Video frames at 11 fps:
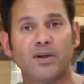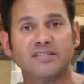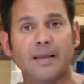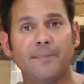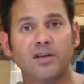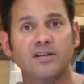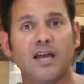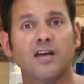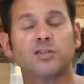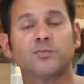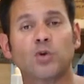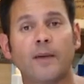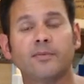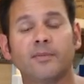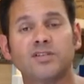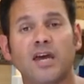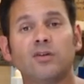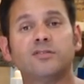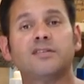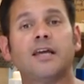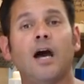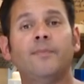press that button now, subscribe to my channel, and
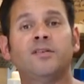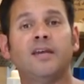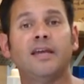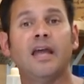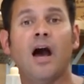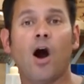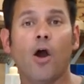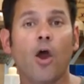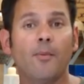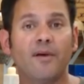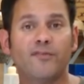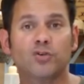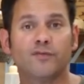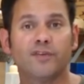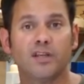stay up to date on all my future